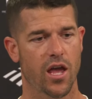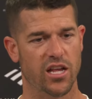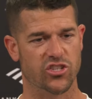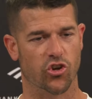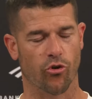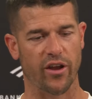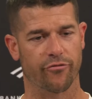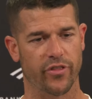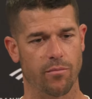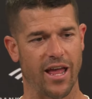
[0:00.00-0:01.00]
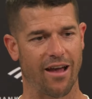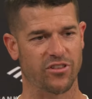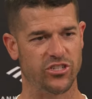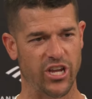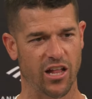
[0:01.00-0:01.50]
is great for them to have
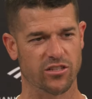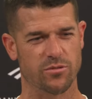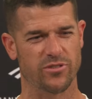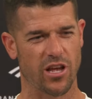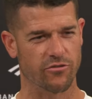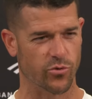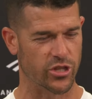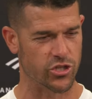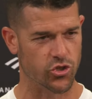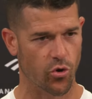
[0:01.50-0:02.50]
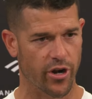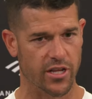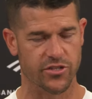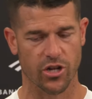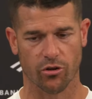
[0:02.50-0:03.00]
to challenge themselves with the
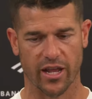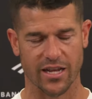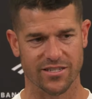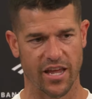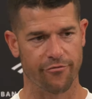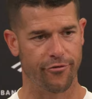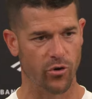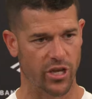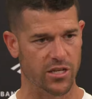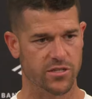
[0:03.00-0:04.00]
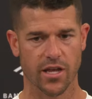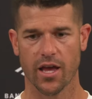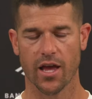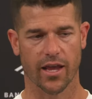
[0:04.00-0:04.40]
soreness you know can i stay focused